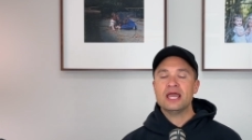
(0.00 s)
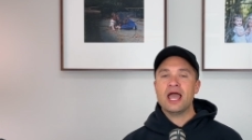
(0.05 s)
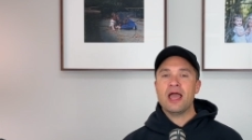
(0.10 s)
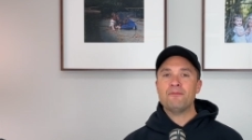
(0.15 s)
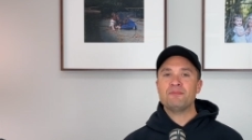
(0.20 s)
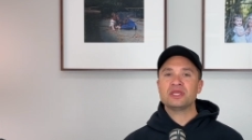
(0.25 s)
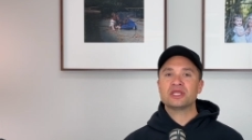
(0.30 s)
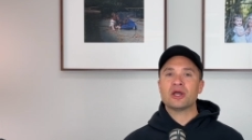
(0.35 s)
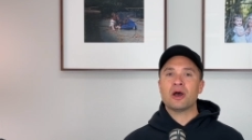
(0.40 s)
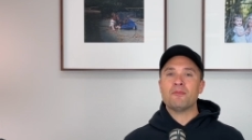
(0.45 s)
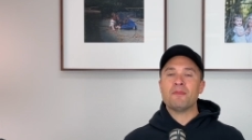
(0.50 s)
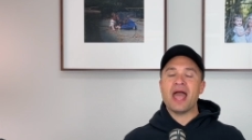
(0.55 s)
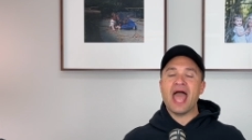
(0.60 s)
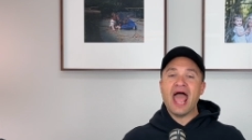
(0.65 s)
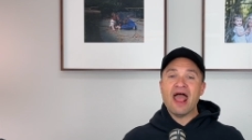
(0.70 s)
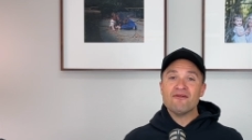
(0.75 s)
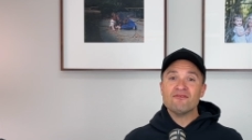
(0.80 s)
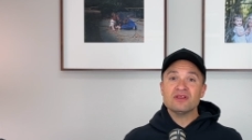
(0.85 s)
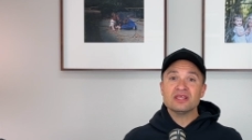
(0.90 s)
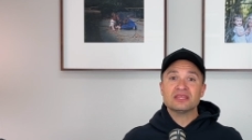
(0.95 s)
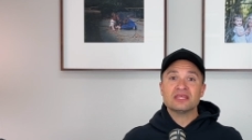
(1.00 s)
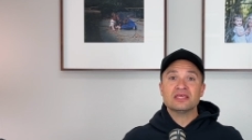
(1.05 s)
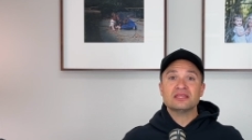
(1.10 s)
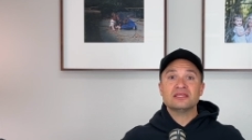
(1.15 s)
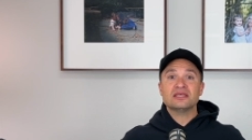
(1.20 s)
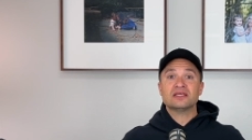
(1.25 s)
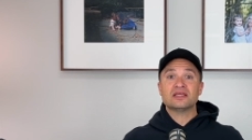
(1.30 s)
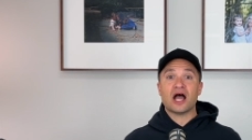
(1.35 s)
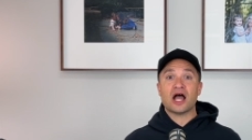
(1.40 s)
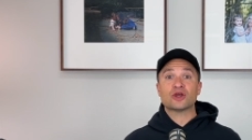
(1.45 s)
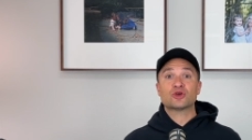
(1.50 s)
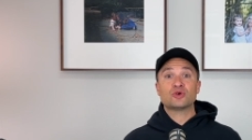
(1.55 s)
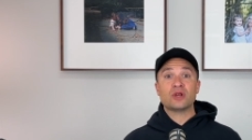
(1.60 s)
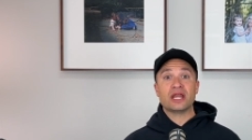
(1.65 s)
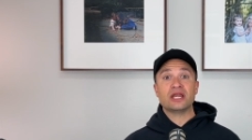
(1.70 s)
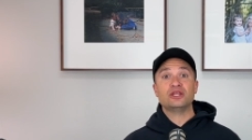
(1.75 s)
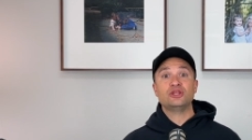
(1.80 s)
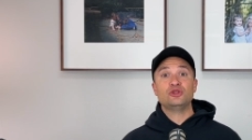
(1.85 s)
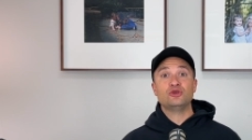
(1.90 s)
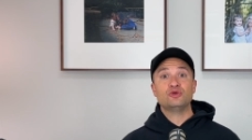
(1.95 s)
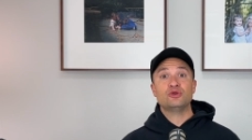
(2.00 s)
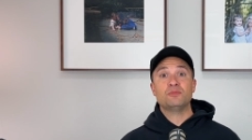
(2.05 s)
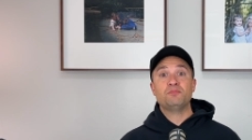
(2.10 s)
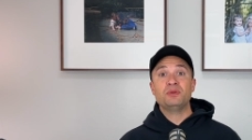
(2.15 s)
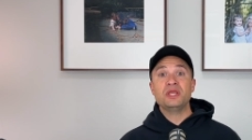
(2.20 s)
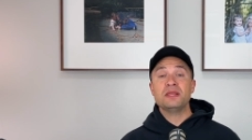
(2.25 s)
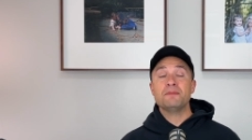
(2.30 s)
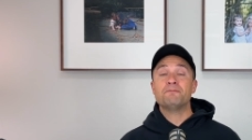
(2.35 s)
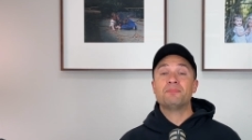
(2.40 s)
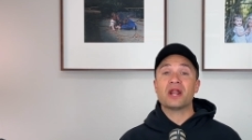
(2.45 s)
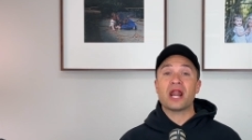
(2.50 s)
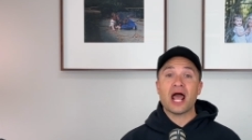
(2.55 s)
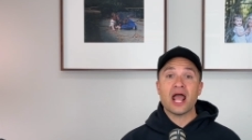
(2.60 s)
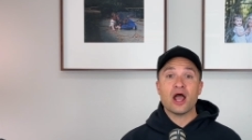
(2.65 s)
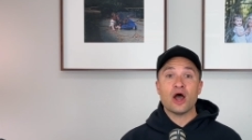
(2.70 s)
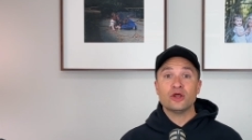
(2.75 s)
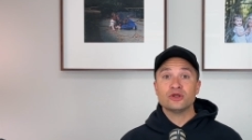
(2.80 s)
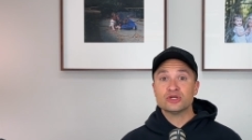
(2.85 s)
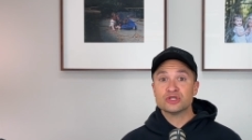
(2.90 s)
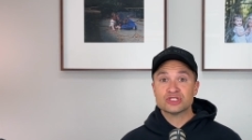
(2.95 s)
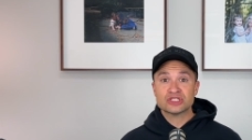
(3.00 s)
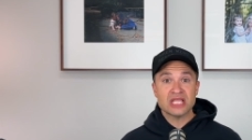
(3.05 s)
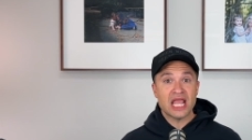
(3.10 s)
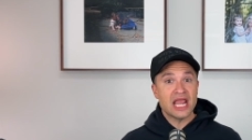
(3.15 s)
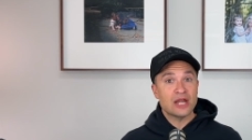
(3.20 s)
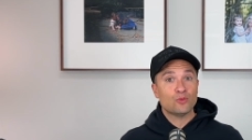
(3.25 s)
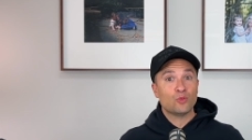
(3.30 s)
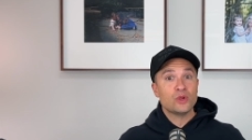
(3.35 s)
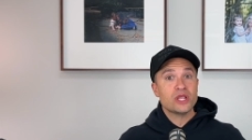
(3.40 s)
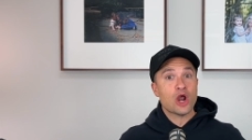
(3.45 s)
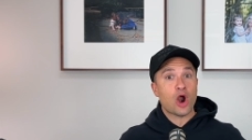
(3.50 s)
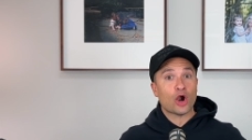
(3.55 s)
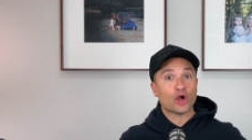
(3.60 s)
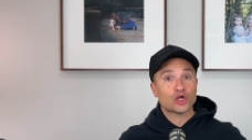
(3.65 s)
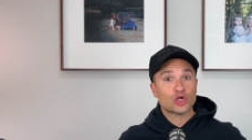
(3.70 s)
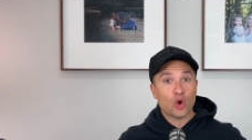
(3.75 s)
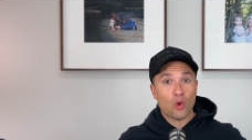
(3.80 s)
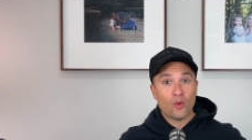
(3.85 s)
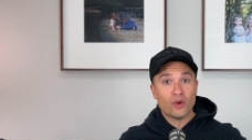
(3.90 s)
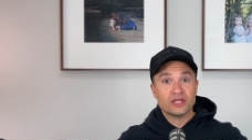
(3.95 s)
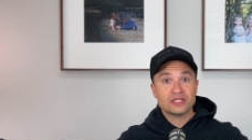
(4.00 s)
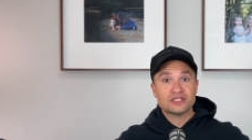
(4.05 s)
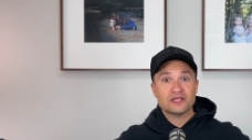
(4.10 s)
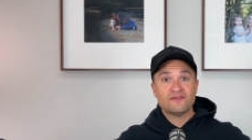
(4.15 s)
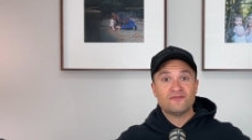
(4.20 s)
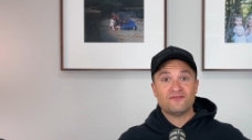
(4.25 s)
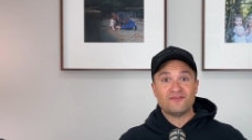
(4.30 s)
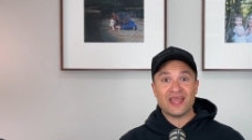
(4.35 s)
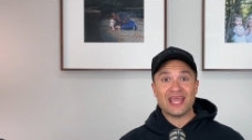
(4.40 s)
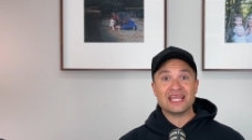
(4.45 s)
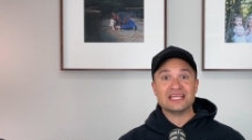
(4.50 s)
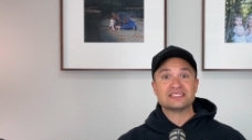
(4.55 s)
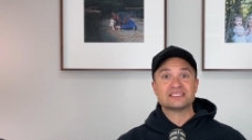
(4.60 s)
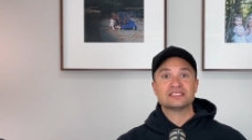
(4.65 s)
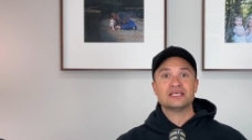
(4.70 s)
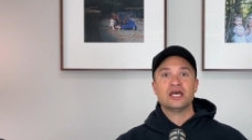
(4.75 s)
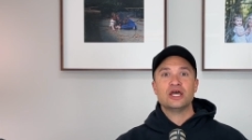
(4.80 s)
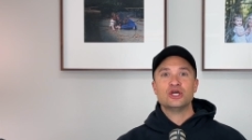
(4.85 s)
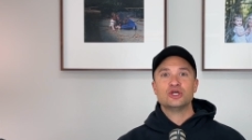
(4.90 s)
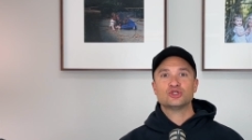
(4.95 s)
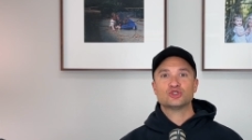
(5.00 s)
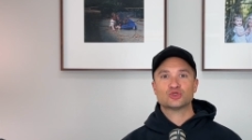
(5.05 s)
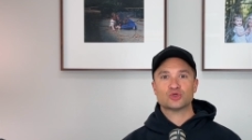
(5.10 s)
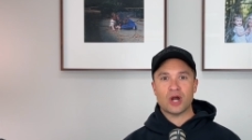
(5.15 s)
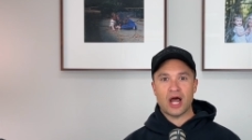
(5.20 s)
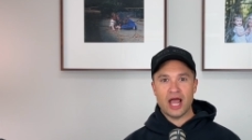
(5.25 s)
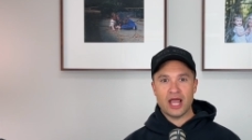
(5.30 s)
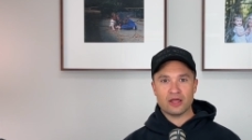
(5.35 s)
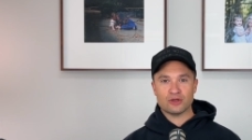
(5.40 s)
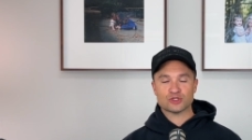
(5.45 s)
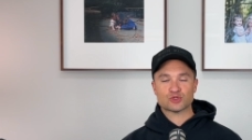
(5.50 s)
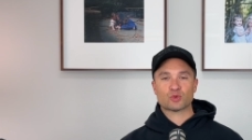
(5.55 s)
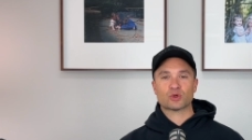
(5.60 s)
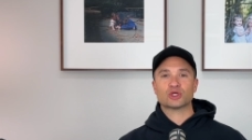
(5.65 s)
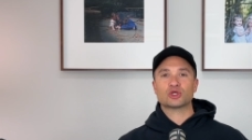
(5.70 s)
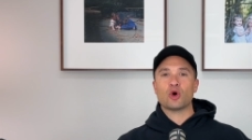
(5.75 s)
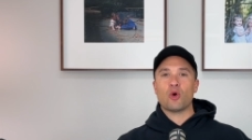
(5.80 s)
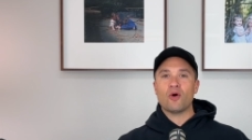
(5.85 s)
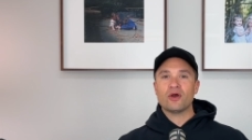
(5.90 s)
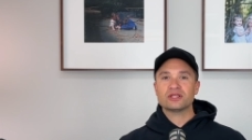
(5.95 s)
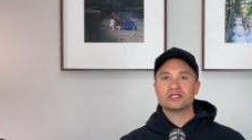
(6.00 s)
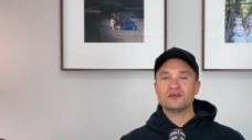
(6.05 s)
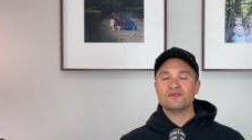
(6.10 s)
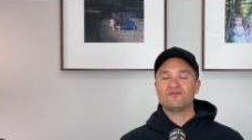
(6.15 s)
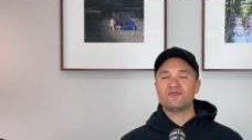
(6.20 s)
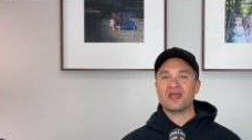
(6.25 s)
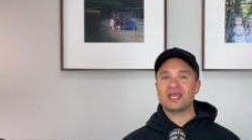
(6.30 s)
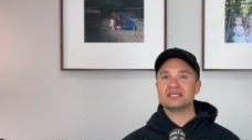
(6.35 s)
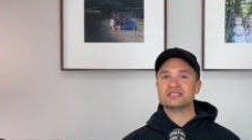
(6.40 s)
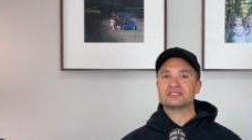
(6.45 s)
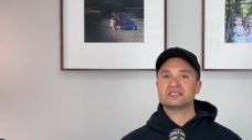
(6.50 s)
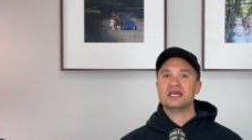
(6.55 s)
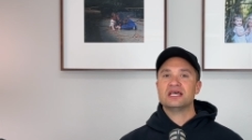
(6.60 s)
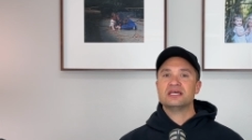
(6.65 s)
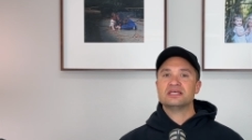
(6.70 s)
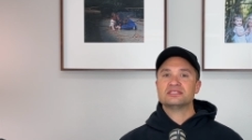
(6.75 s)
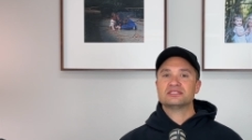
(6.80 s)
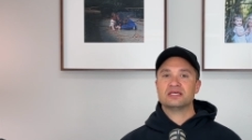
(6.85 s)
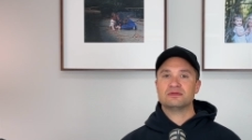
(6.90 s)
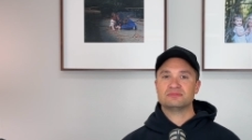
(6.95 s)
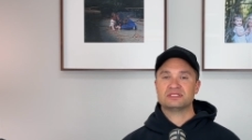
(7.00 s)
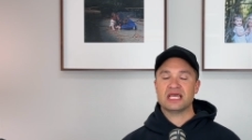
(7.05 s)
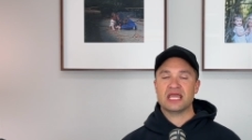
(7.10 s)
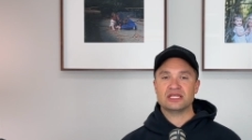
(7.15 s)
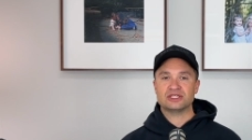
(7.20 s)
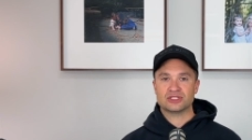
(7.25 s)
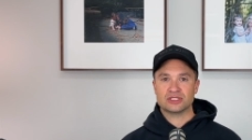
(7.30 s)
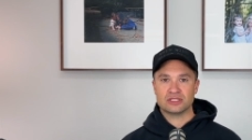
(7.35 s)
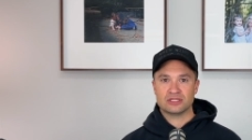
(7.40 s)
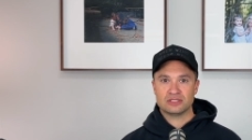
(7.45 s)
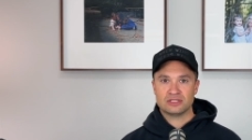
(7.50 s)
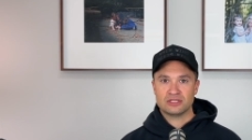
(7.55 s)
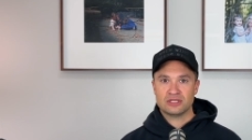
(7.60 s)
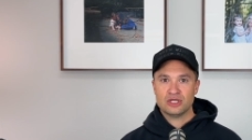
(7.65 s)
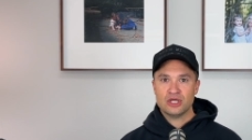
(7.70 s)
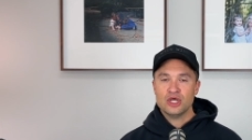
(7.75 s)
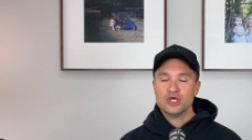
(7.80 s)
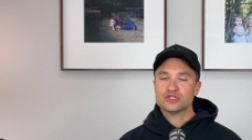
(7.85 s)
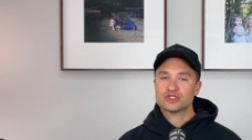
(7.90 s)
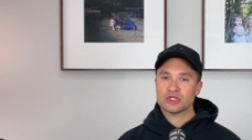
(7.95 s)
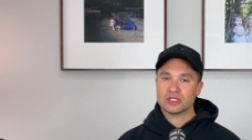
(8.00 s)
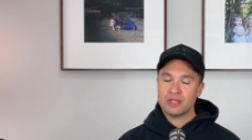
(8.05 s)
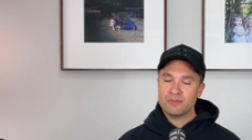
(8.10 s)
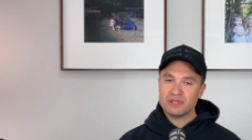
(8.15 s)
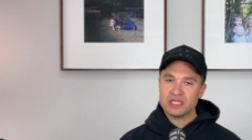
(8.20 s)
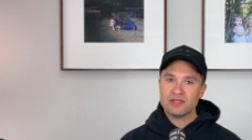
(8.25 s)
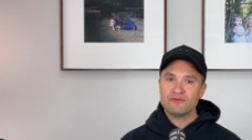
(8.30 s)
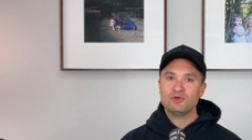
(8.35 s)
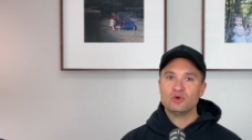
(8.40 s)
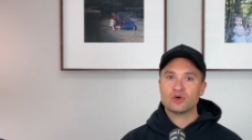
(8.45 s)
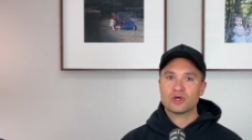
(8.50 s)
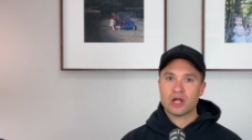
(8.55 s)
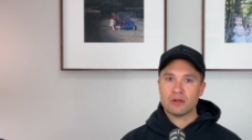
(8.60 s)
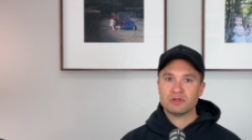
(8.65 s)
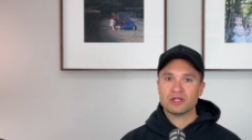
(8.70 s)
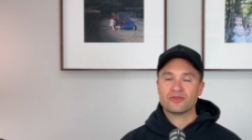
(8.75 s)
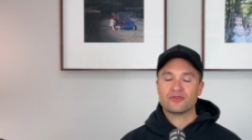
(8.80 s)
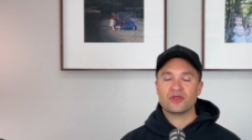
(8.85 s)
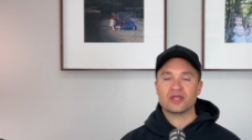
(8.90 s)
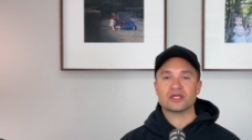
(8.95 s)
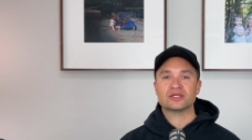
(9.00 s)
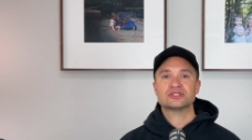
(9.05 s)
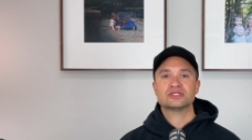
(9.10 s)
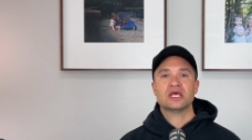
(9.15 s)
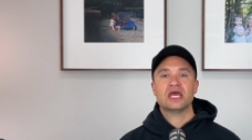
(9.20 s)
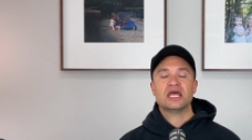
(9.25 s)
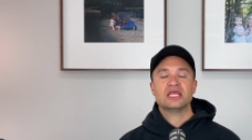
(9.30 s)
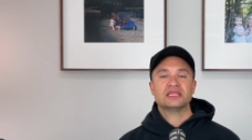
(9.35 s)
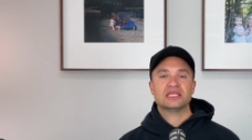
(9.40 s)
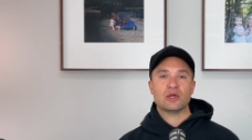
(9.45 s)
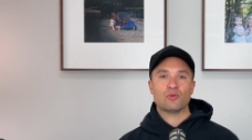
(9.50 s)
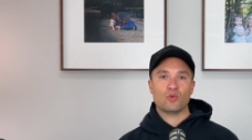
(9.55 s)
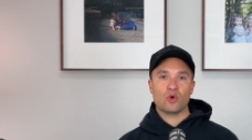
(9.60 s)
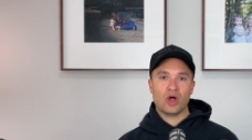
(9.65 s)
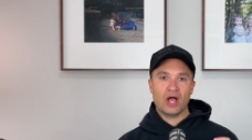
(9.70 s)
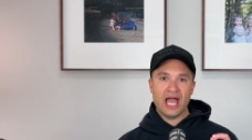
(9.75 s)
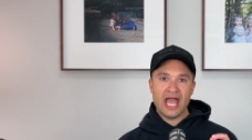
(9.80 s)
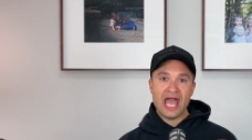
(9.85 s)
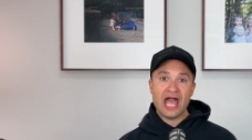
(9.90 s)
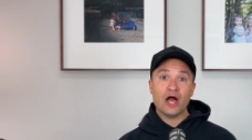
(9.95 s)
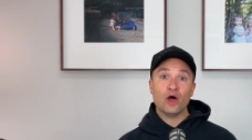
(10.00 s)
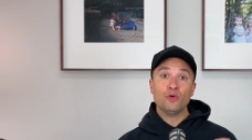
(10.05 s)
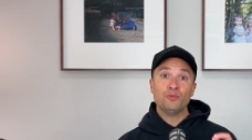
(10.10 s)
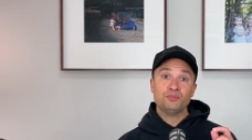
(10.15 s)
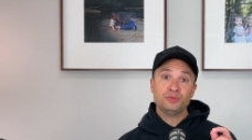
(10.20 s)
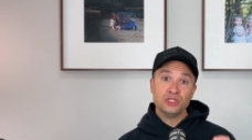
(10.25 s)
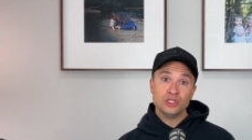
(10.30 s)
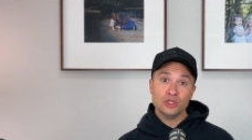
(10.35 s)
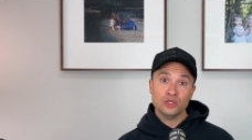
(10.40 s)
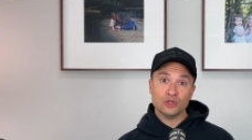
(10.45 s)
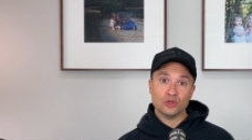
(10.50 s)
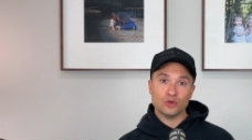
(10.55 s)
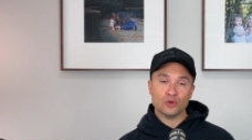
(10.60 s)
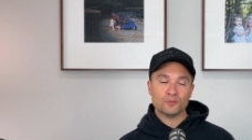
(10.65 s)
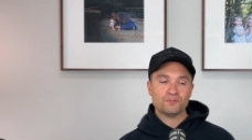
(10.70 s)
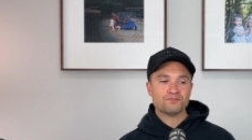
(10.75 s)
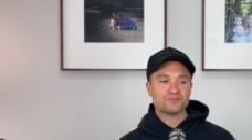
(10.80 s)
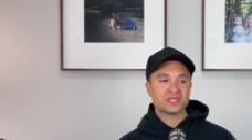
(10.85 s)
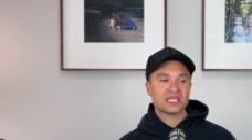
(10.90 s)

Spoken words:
and become everything that God created you to be. But I understand we are going to face trials. We're going to face temptation. So let me give you a couple of things that will help you